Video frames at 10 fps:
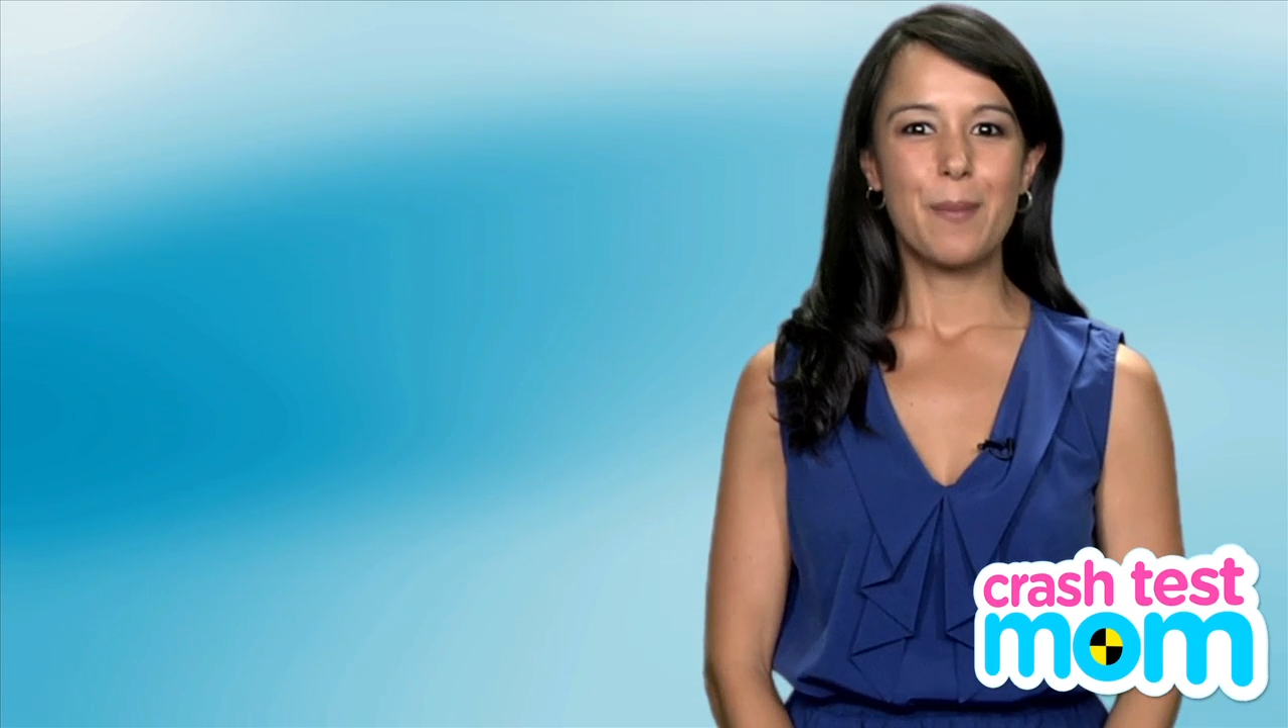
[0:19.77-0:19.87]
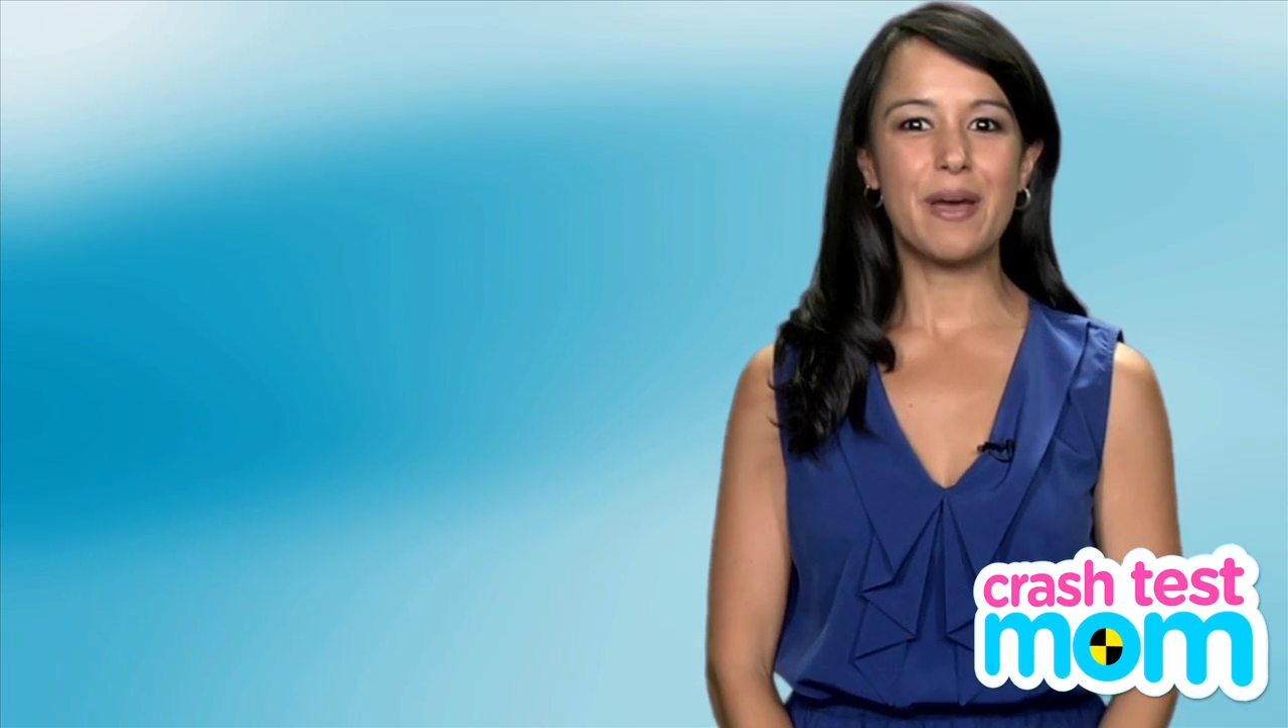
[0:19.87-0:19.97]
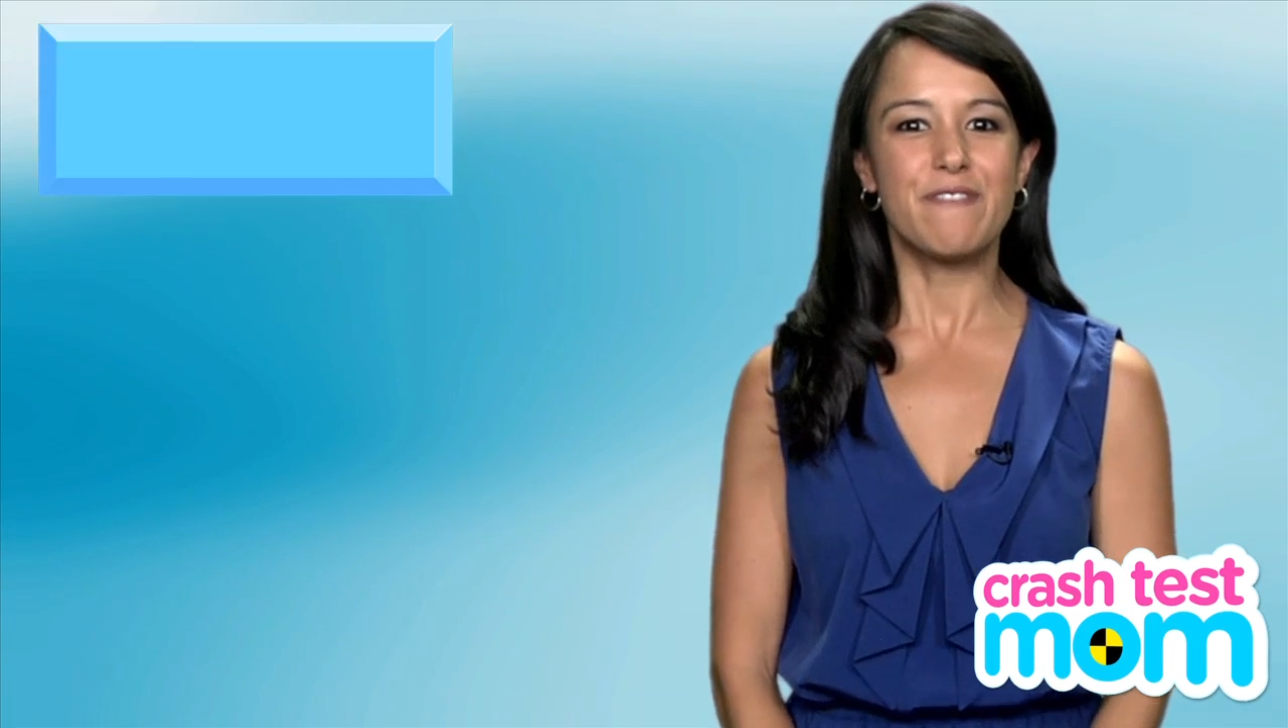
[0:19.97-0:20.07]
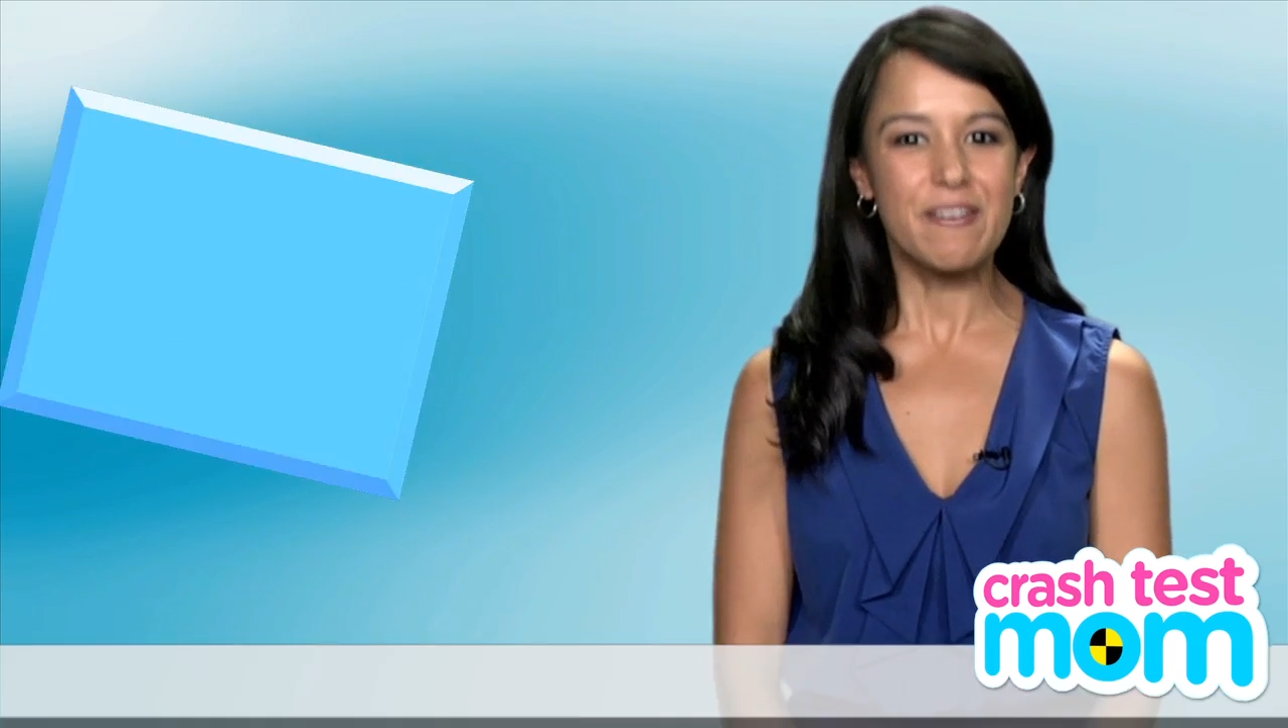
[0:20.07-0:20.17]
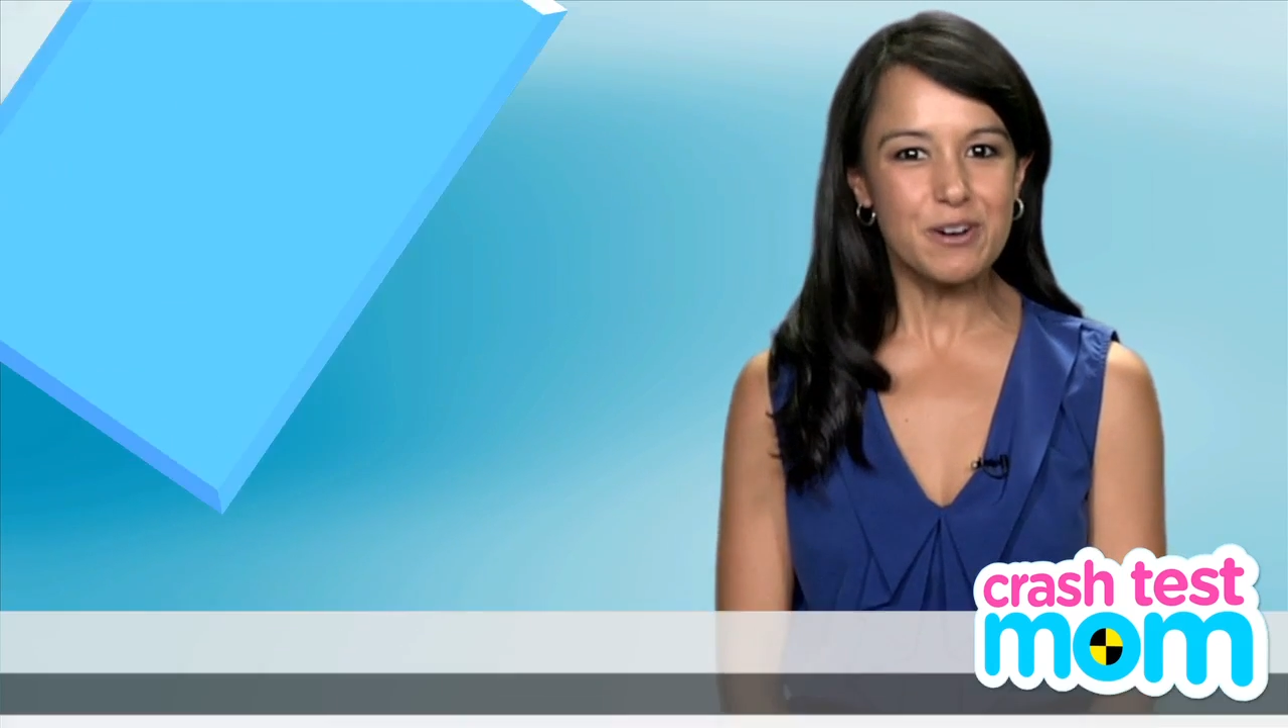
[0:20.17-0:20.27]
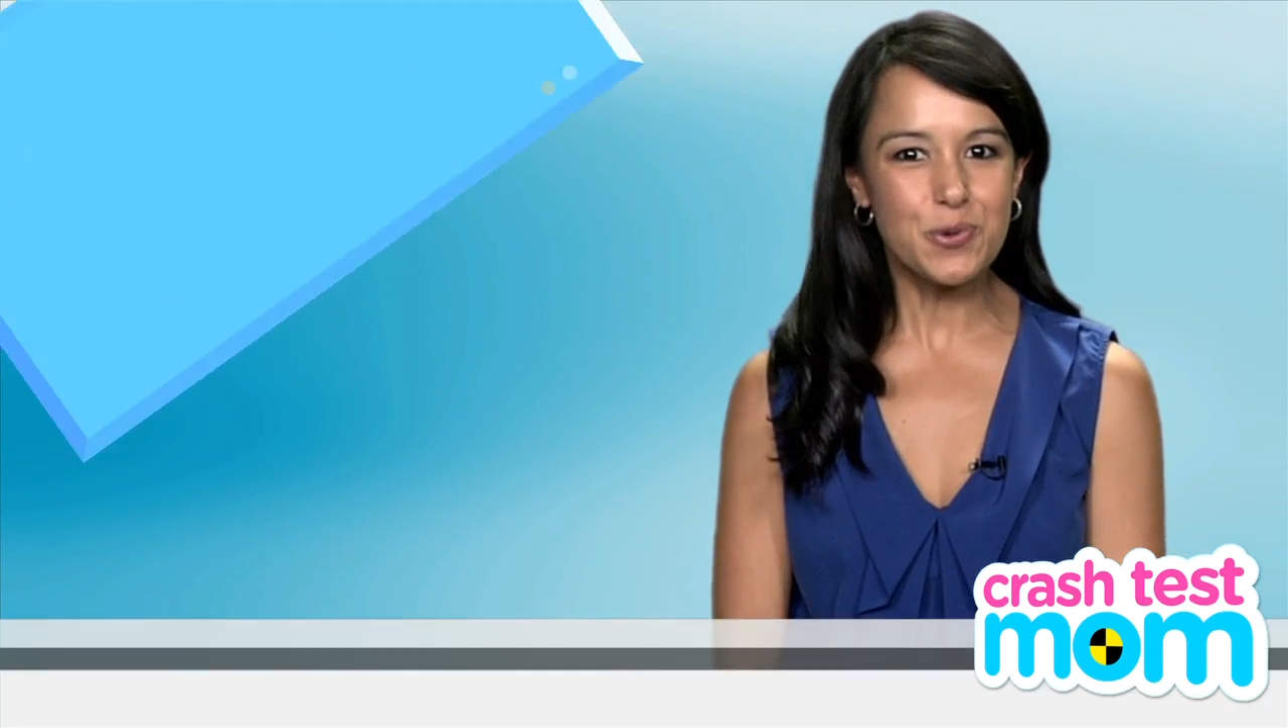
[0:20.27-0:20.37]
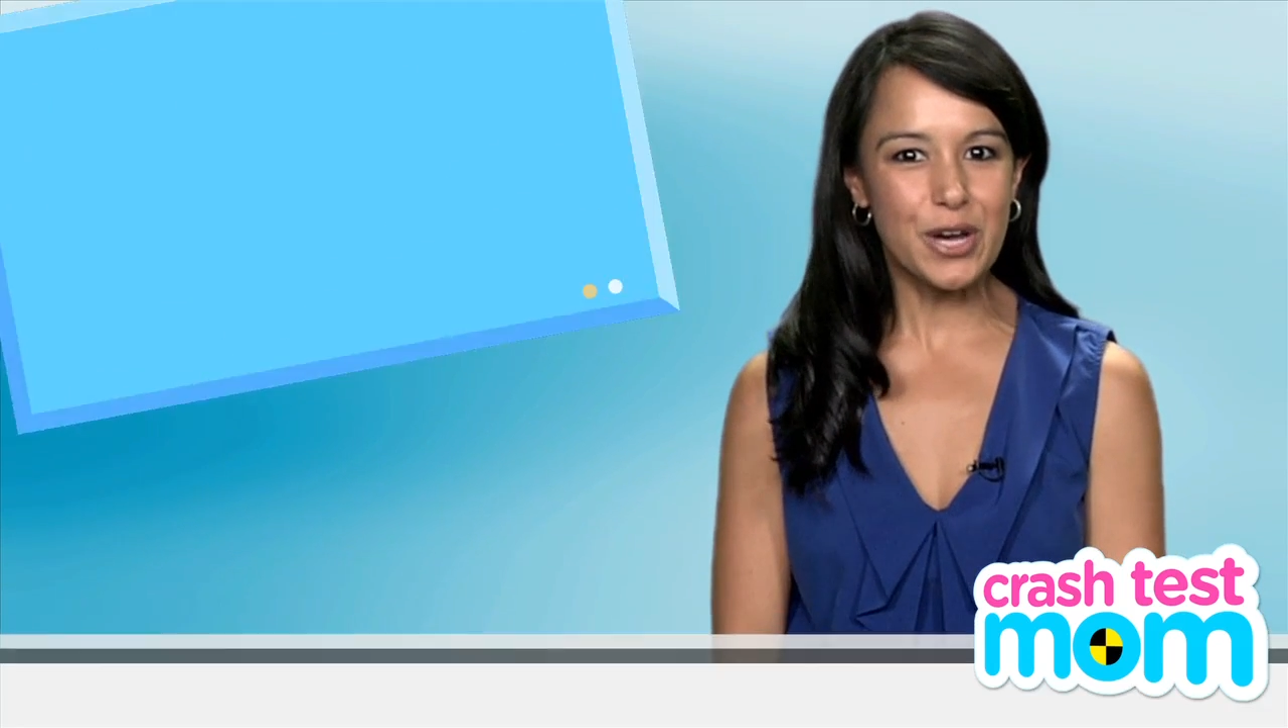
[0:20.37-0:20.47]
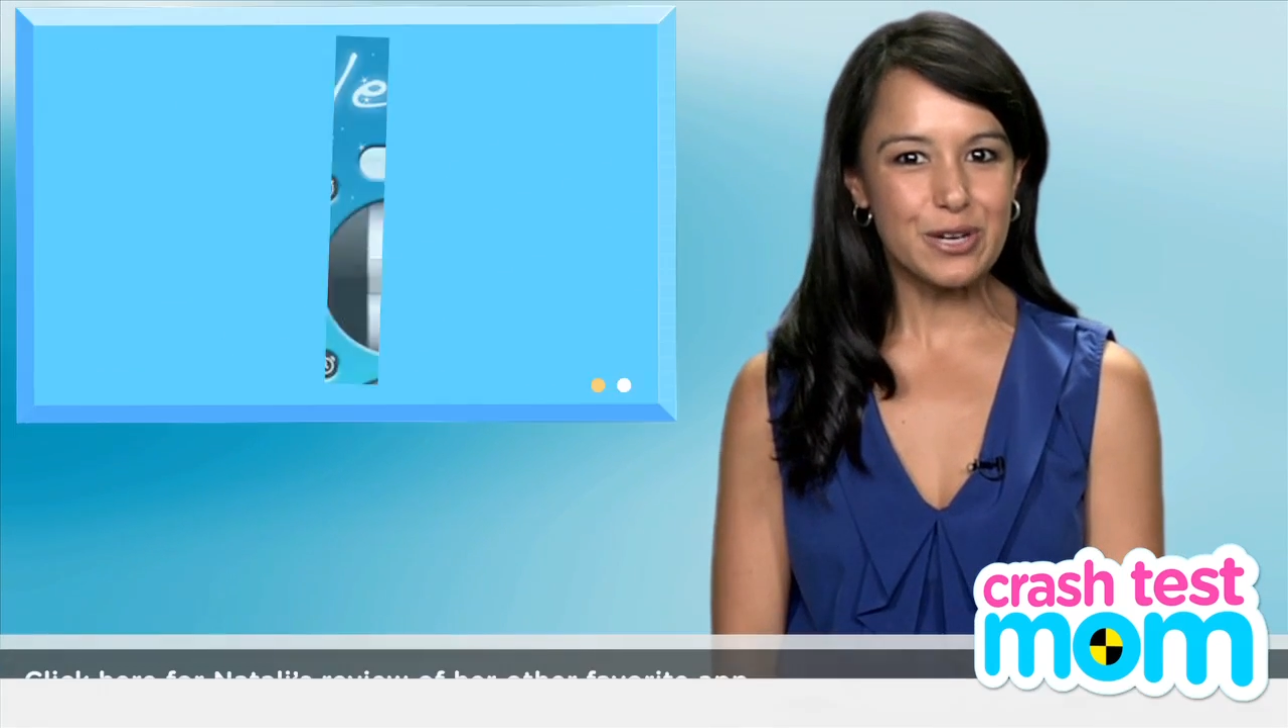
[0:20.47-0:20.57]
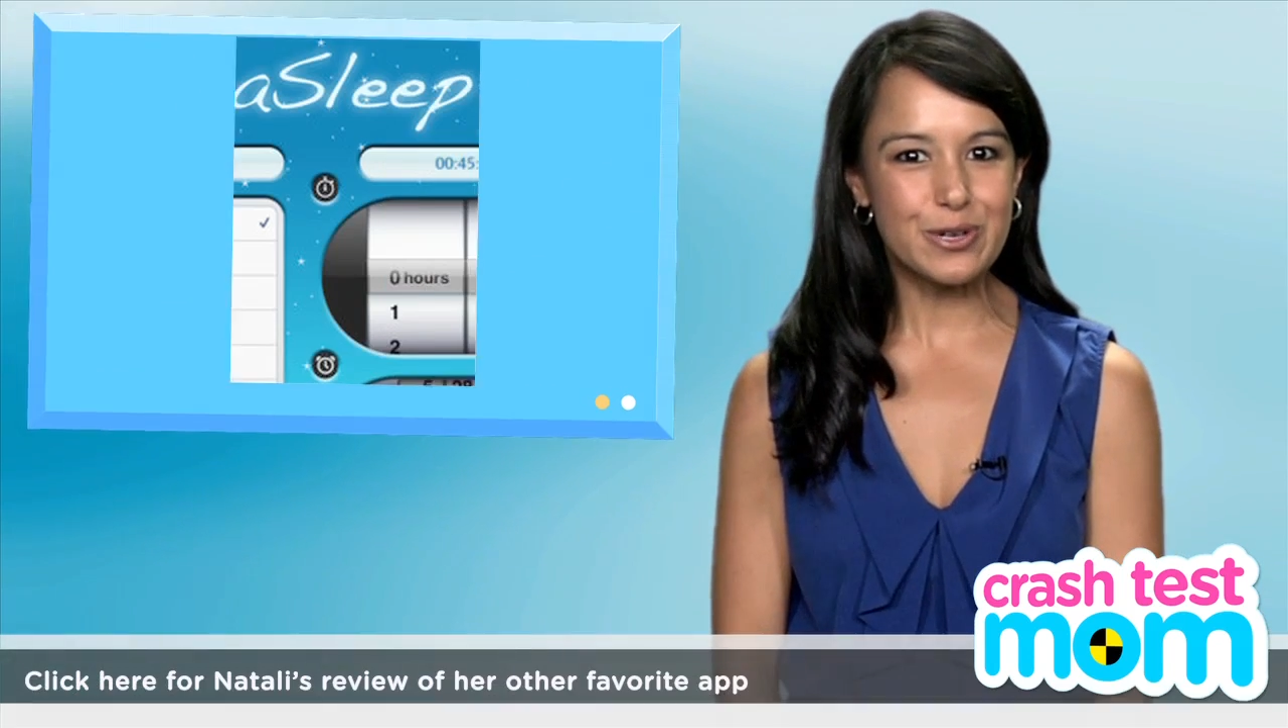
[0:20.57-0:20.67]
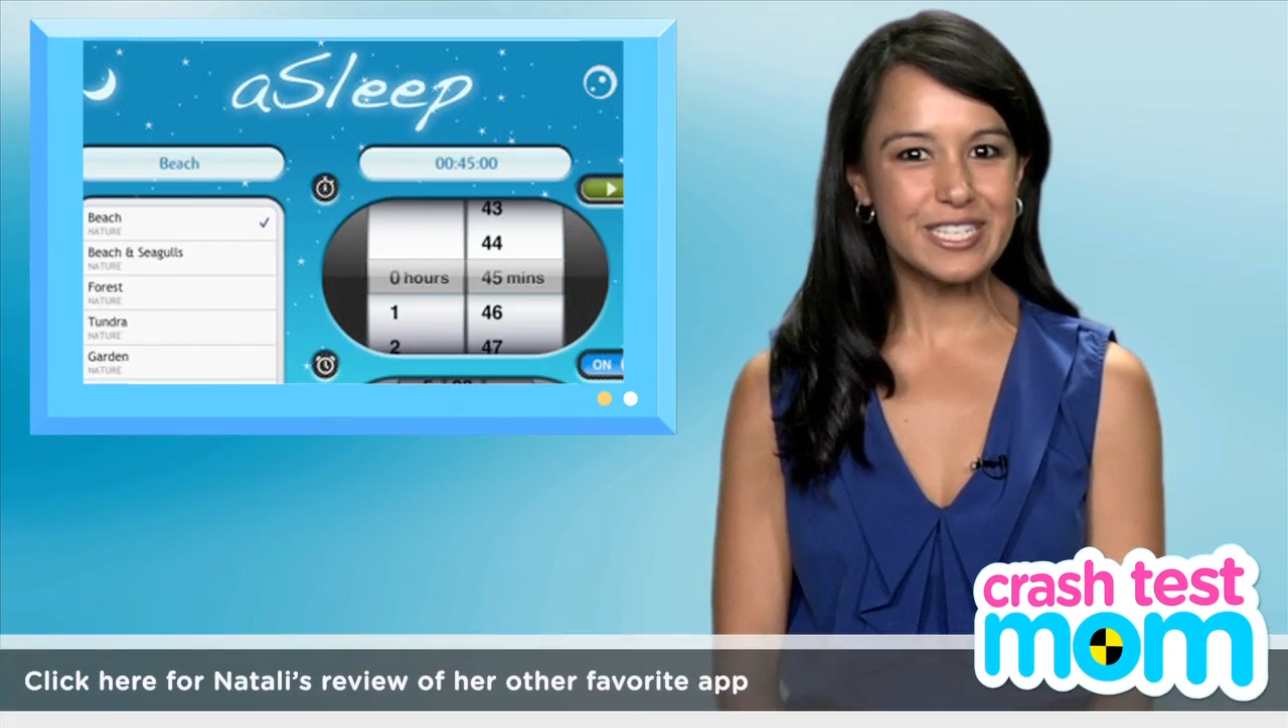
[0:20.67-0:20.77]
My favorite
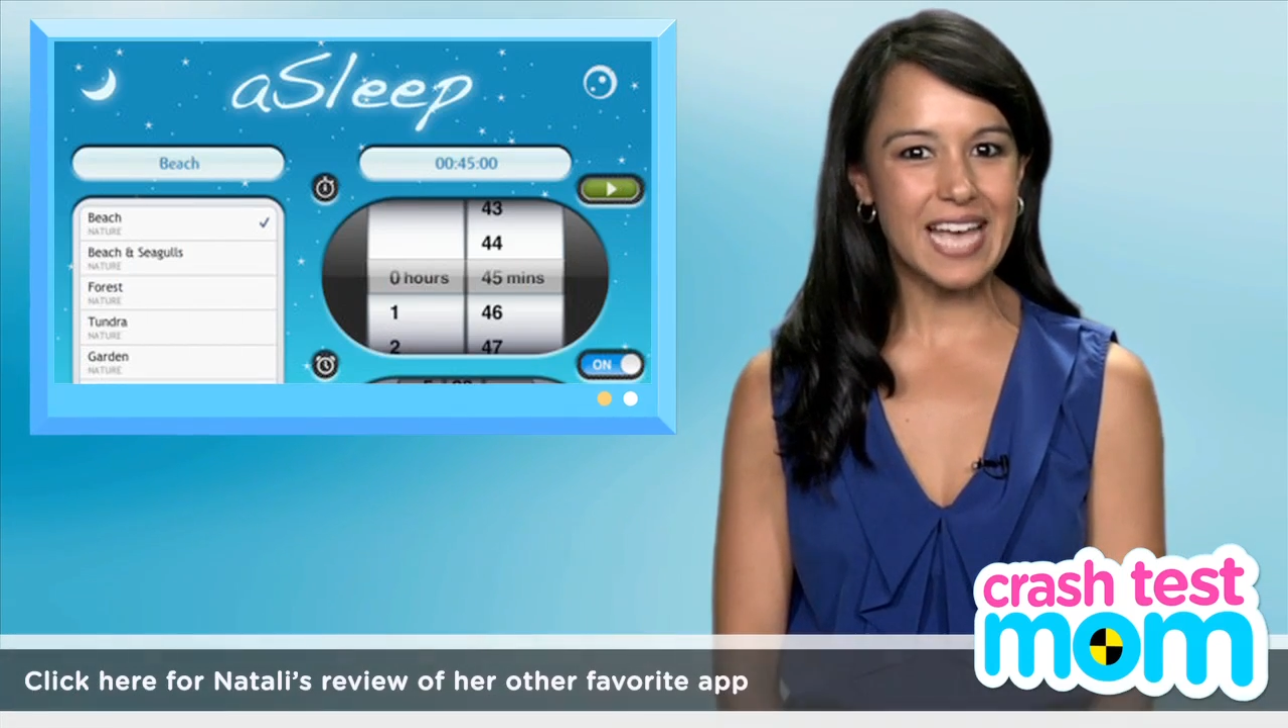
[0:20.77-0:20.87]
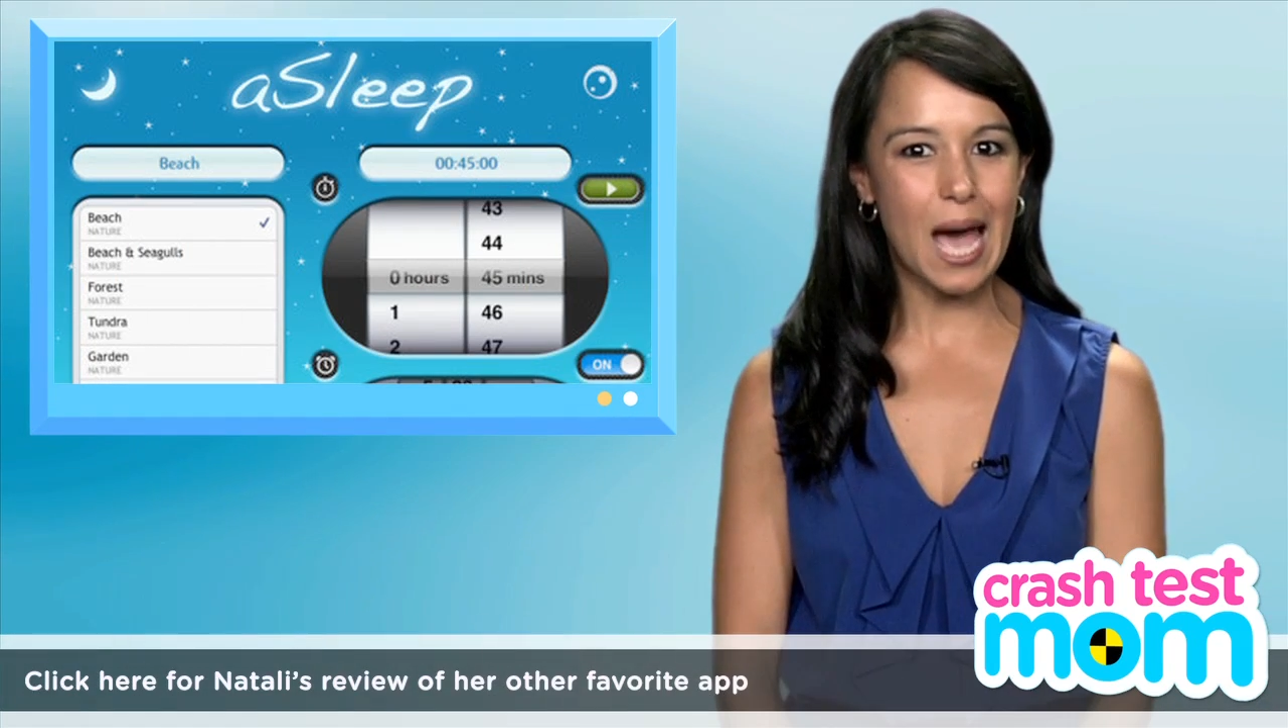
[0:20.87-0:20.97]
white noise